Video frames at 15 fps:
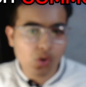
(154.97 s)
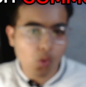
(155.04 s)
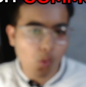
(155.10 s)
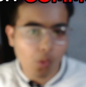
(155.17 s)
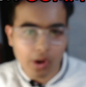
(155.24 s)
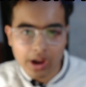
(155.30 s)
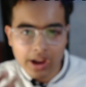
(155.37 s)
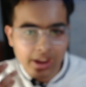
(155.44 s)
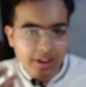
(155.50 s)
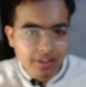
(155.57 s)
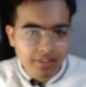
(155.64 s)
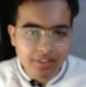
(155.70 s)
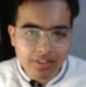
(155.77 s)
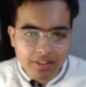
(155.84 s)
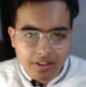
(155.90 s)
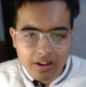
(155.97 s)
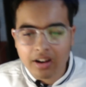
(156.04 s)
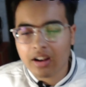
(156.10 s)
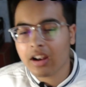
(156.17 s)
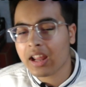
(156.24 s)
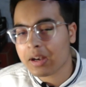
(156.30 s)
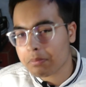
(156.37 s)
Why?
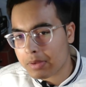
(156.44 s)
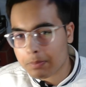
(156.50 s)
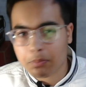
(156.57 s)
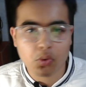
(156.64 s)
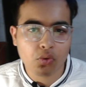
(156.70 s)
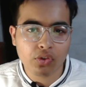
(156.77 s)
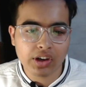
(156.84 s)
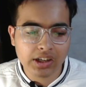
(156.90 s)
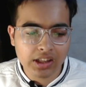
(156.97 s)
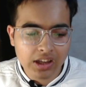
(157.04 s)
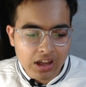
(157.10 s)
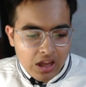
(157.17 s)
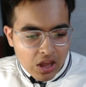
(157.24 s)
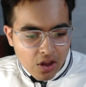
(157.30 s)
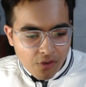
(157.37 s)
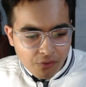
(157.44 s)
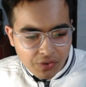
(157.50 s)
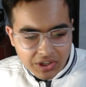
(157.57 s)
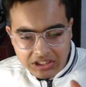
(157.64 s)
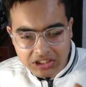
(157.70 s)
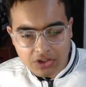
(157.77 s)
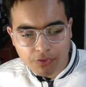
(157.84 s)
Let me prove it.
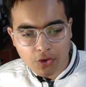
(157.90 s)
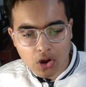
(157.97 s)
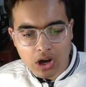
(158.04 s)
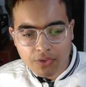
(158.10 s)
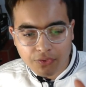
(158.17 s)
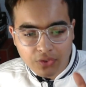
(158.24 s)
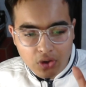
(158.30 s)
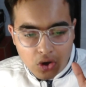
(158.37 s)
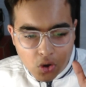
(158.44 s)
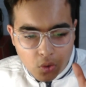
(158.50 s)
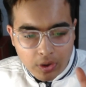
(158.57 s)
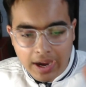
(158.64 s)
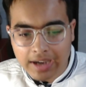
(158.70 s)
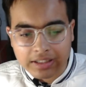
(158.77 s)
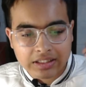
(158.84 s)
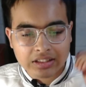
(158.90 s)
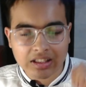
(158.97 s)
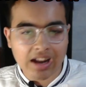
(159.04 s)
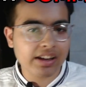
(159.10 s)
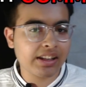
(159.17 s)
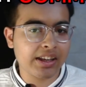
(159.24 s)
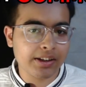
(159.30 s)
First of all, if you look at this
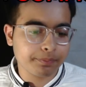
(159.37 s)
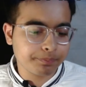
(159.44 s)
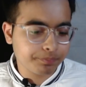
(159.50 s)
idea,